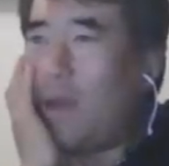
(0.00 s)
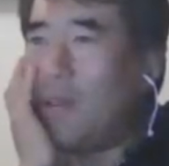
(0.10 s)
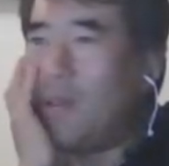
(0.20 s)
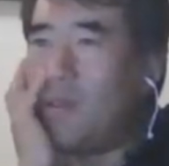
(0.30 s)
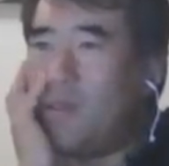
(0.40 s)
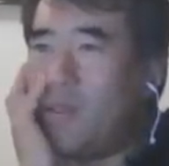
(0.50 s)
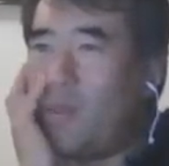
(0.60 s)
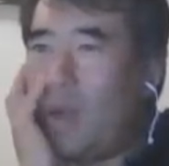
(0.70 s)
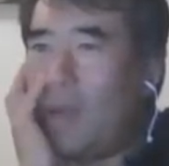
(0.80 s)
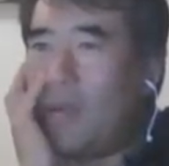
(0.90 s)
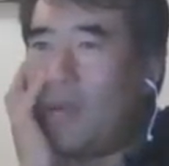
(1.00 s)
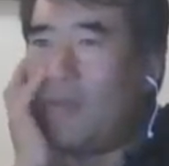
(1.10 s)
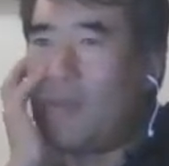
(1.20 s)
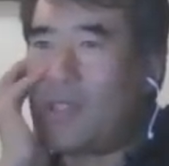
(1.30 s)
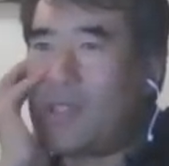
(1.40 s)
were you
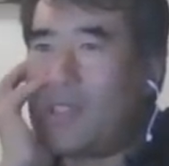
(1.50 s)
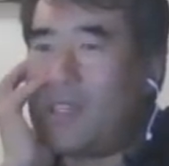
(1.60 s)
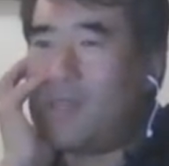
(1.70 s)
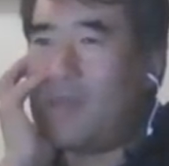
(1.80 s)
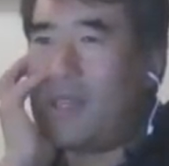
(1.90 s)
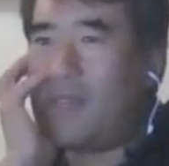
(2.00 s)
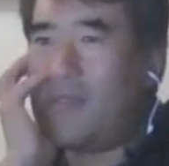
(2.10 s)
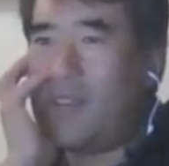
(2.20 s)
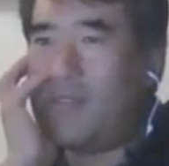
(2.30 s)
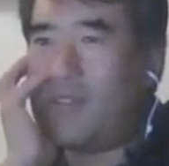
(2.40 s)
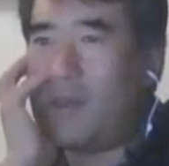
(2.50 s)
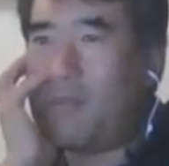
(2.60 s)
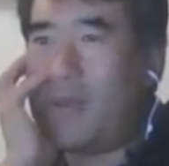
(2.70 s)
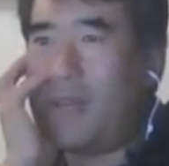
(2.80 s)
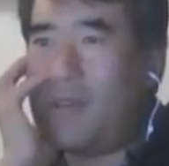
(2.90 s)
adverse to us making fun of
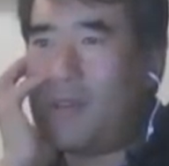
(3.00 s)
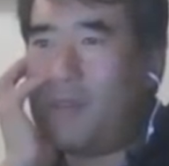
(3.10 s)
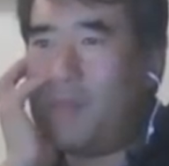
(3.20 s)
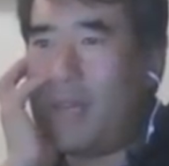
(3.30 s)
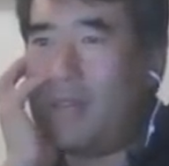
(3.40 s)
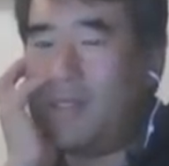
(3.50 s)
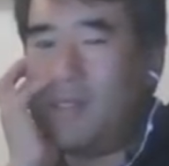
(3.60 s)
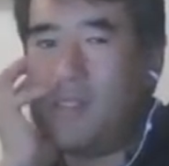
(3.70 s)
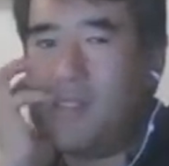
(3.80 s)
Trump bettors?